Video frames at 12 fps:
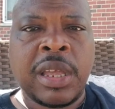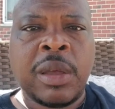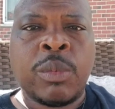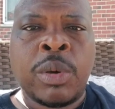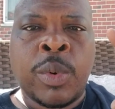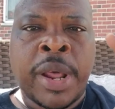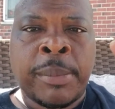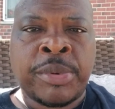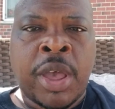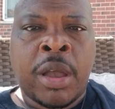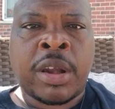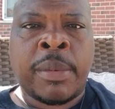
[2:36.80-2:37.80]
with what I'm
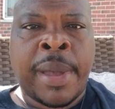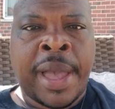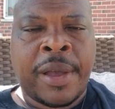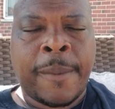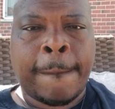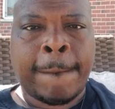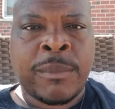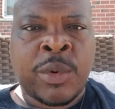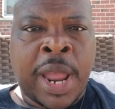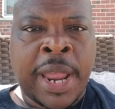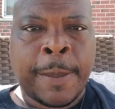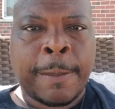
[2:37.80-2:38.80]
talking about,
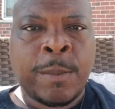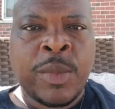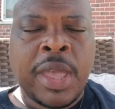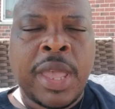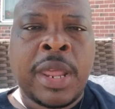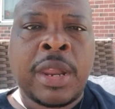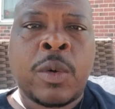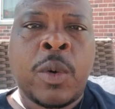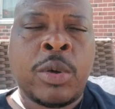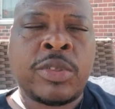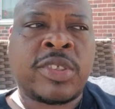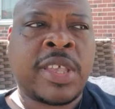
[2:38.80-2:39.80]
right? And the
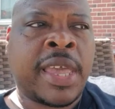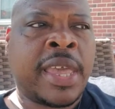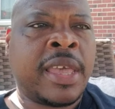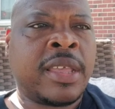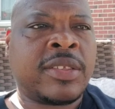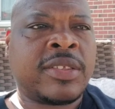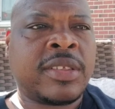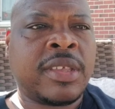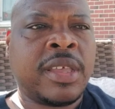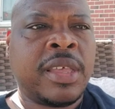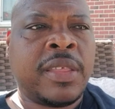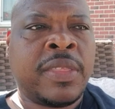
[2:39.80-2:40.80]
quote says
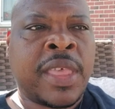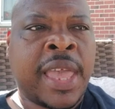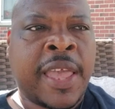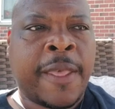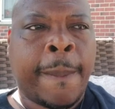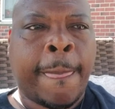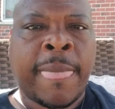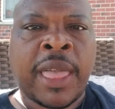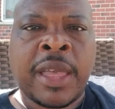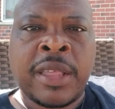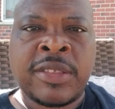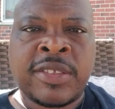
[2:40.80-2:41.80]
that
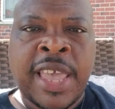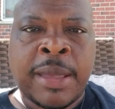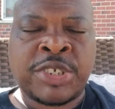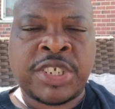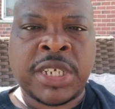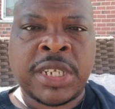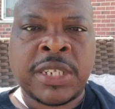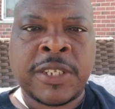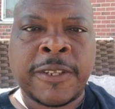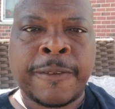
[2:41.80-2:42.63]
conception